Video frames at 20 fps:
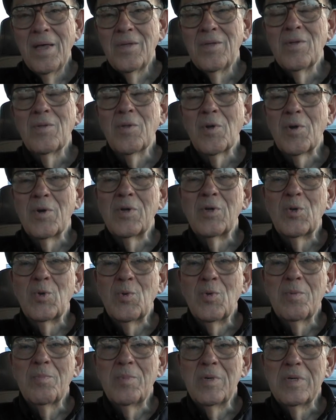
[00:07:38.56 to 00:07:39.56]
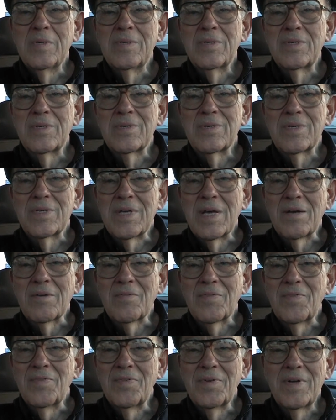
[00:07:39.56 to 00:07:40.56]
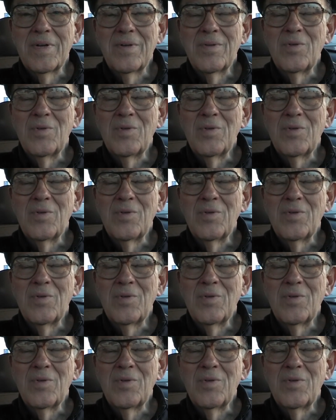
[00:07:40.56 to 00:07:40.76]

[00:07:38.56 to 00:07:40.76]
You learned to amuse yourself.